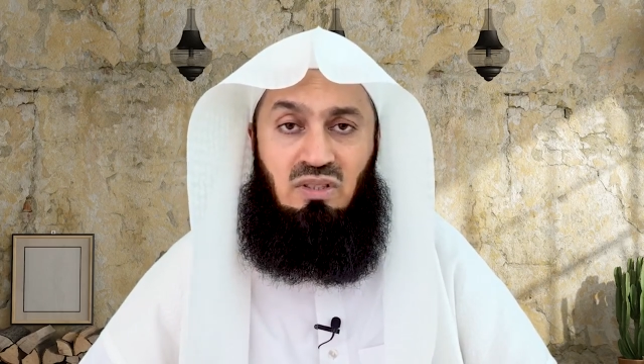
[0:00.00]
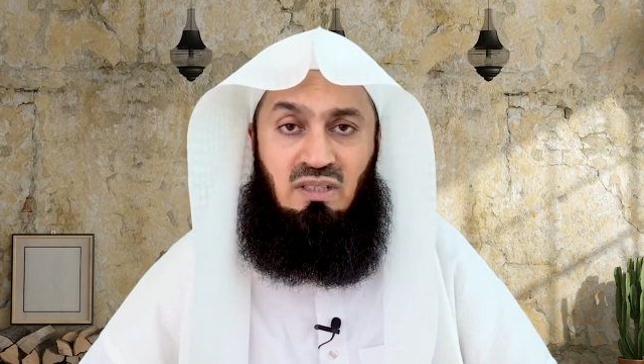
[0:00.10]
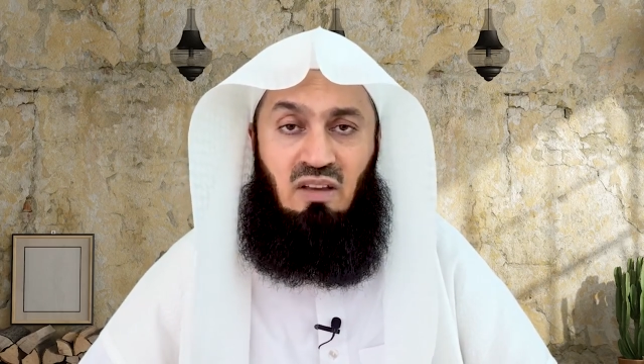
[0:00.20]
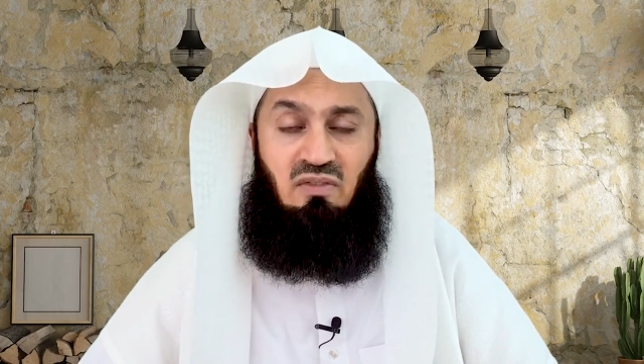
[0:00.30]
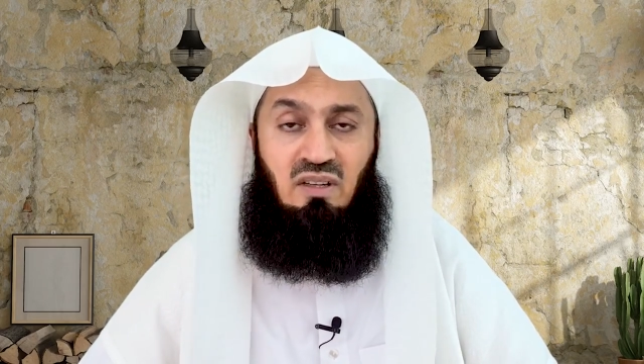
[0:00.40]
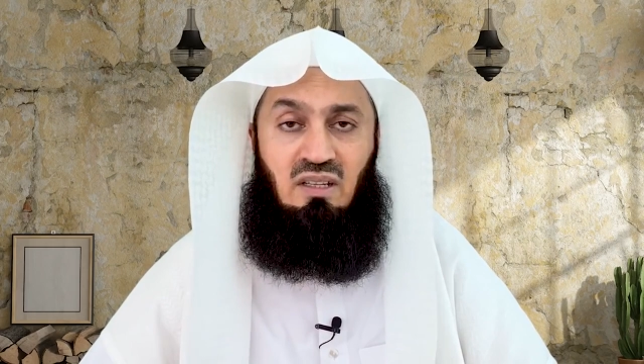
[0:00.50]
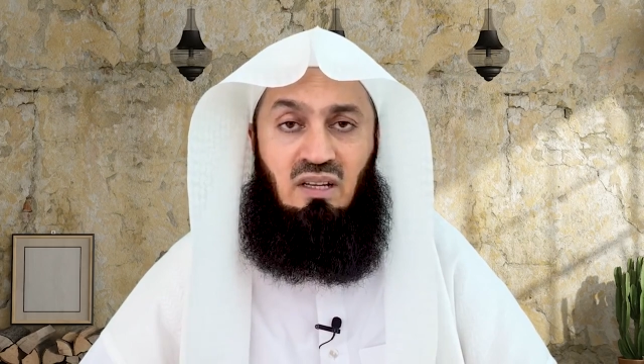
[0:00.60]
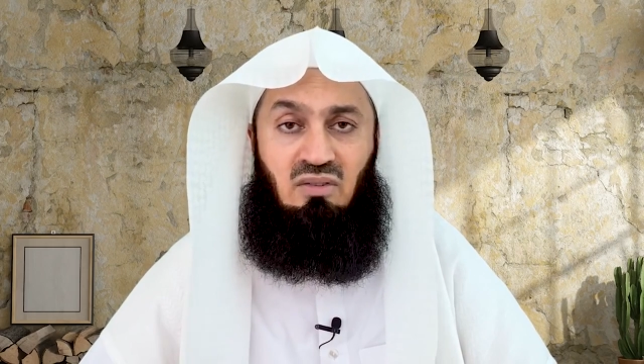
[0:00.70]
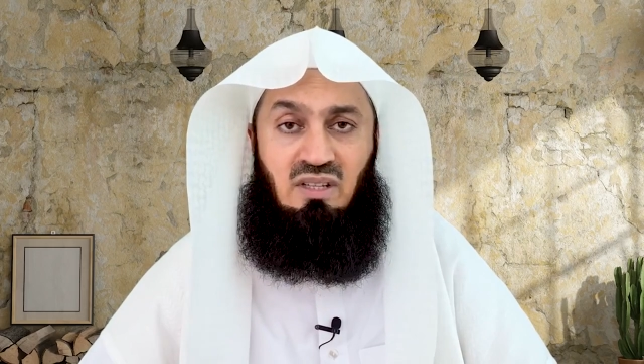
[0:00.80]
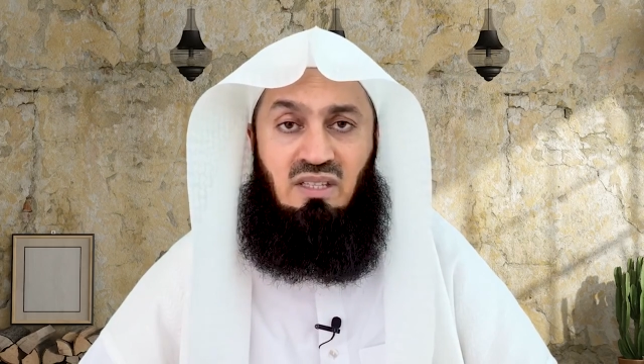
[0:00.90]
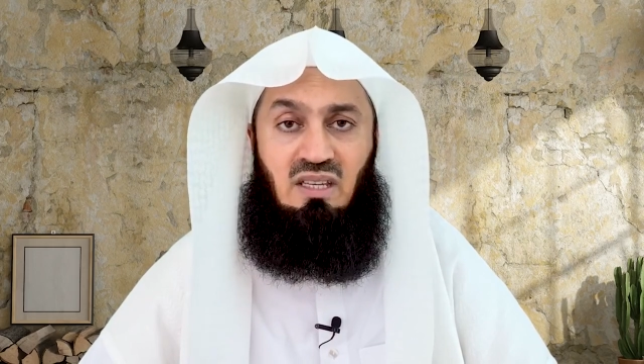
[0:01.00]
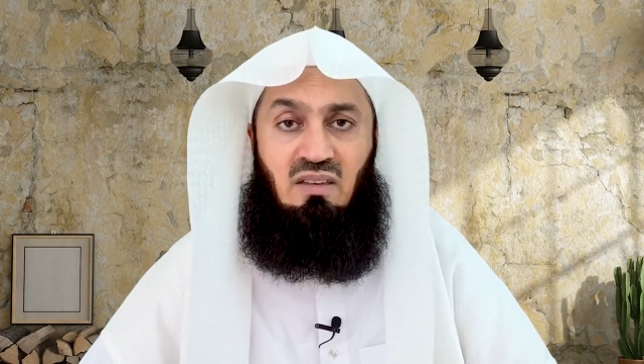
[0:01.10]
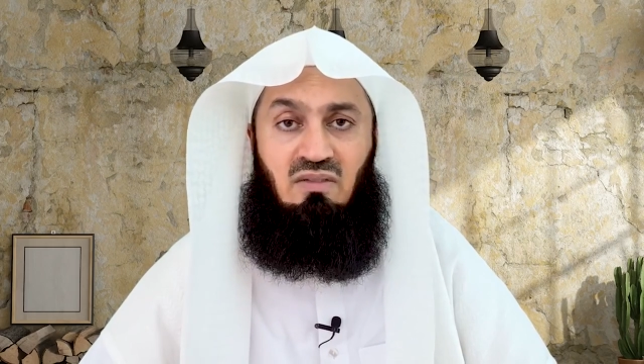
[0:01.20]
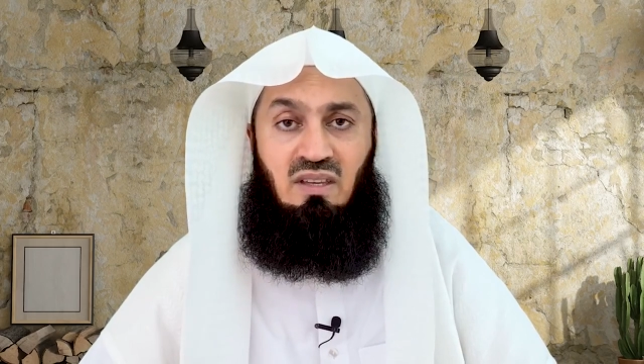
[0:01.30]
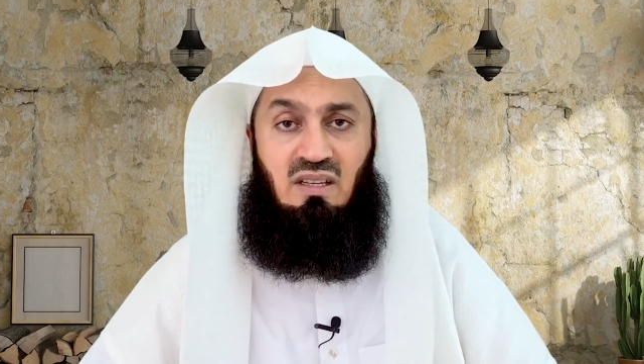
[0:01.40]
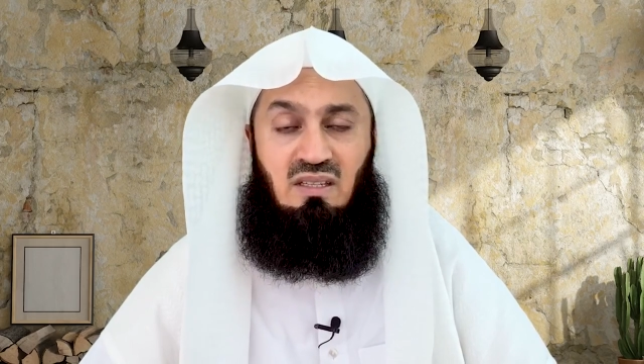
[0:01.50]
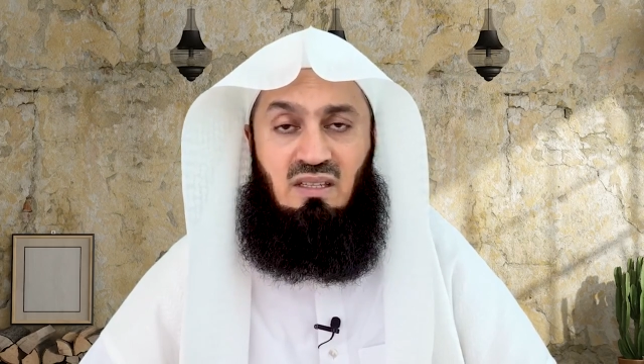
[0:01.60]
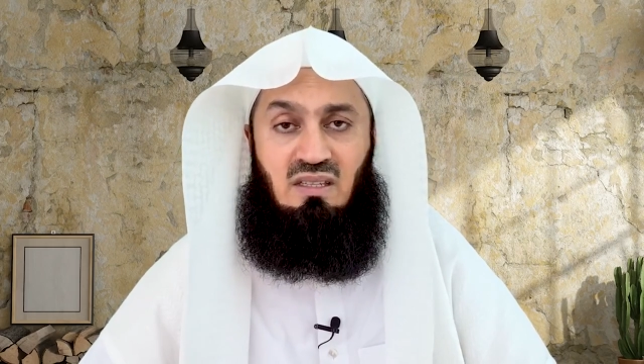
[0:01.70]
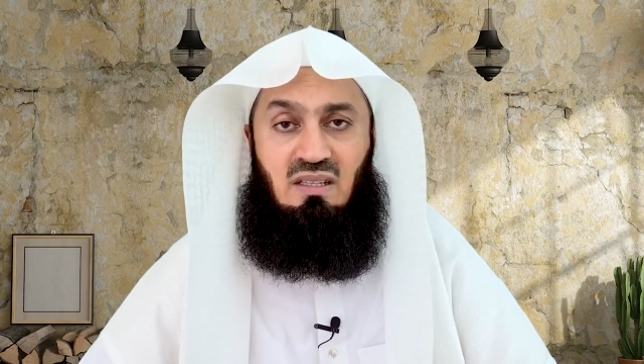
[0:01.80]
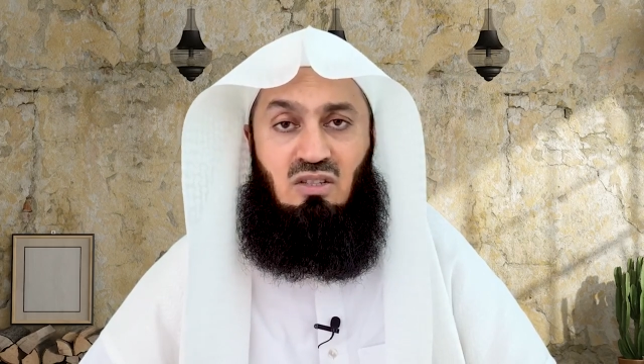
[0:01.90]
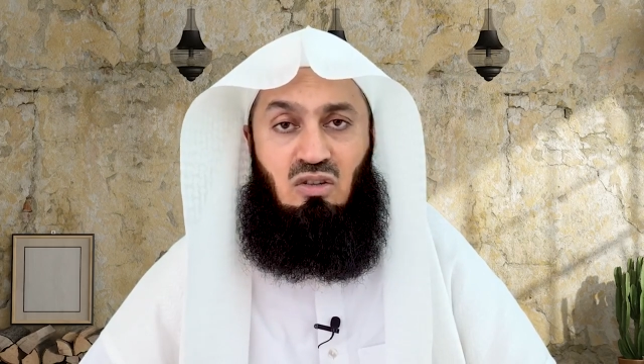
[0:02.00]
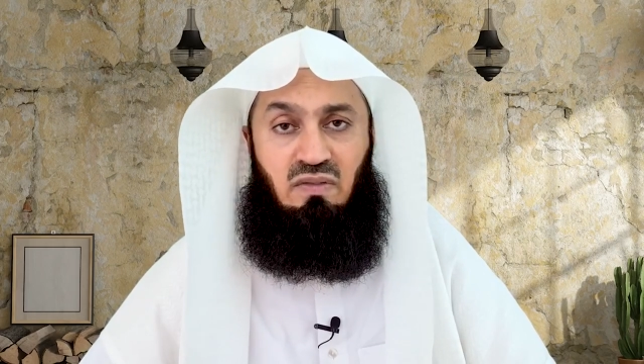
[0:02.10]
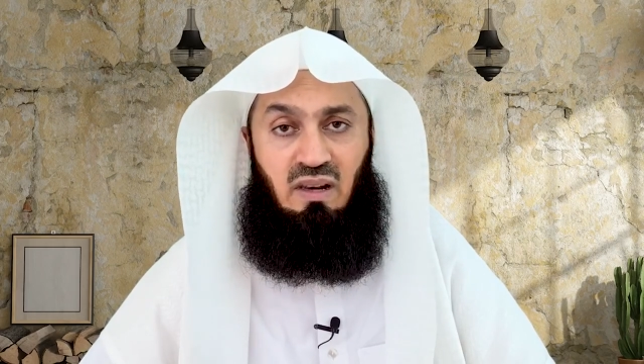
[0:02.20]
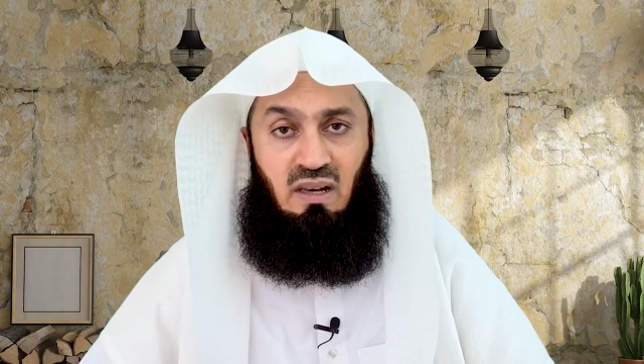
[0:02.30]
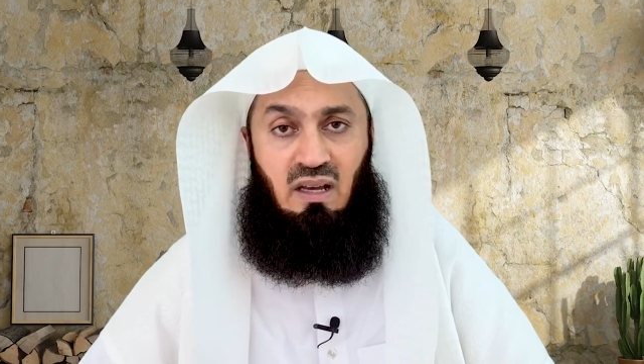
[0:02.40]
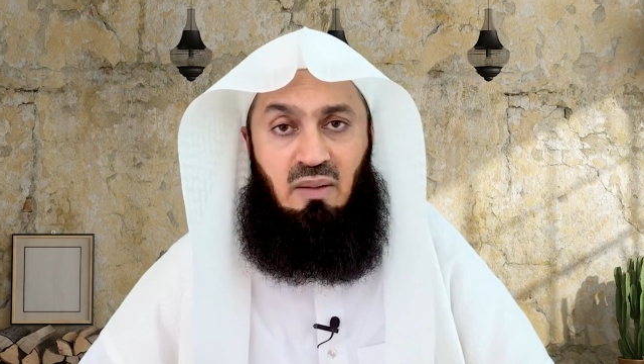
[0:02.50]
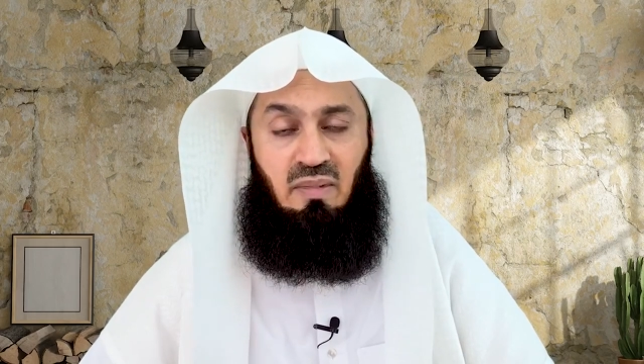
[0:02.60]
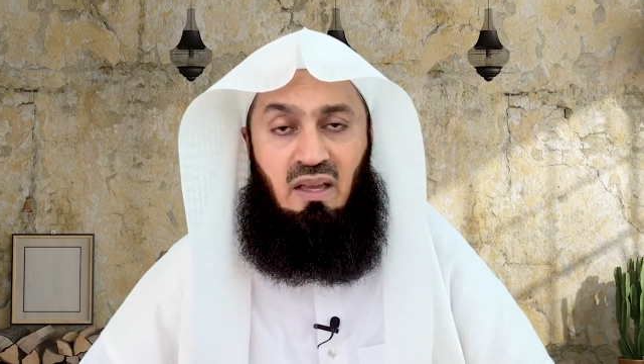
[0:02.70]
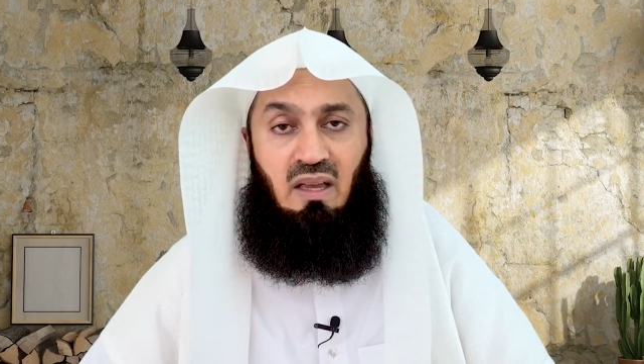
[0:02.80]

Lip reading: definitely receive the assistance of Allah.